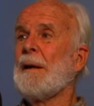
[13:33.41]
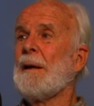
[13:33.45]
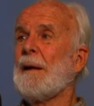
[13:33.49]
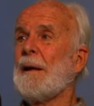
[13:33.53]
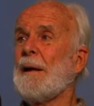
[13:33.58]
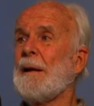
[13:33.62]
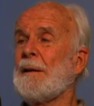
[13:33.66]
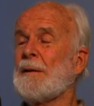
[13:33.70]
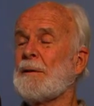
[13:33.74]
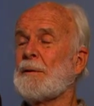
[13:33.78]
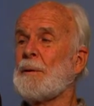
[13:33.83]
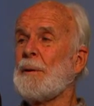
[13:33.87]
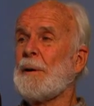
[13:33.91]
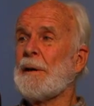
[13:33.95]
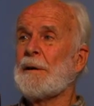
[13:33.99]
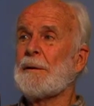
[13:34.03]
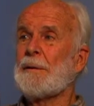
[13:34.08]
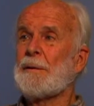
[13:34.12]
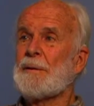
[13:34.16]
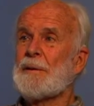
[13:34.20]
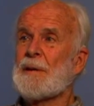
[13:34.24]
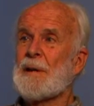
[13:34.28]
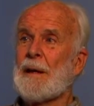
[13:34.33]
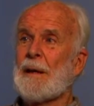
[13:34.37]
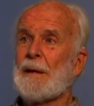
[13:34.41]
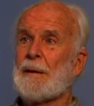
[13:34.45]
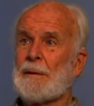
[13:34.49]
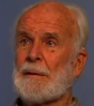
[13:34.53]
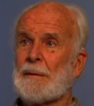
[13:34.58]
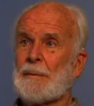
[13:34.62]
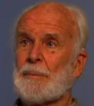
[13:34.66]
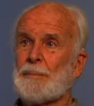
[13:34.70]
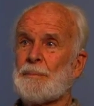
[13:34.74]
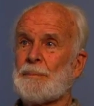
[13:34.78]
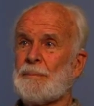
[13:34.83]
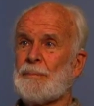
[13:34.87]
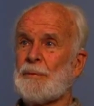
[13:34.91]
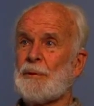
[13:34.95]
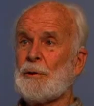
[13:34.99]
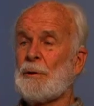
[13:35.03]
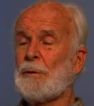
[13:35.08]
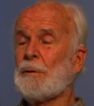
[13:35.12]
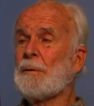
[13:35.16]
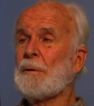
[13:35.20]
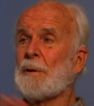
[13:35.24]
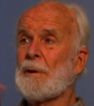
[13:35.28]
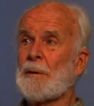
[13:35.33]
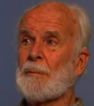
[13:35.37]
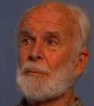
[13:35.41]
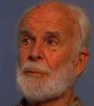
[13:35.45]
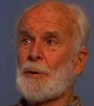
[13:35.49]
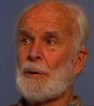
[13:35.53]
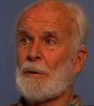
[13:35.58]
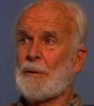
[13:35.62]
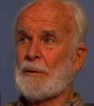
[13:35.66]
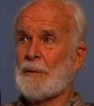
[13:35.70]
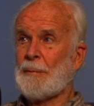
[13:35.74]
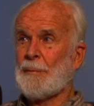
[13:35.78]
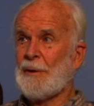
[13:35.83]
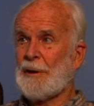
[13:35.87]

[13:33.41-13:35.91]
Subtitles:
and Quakers had a tutoring program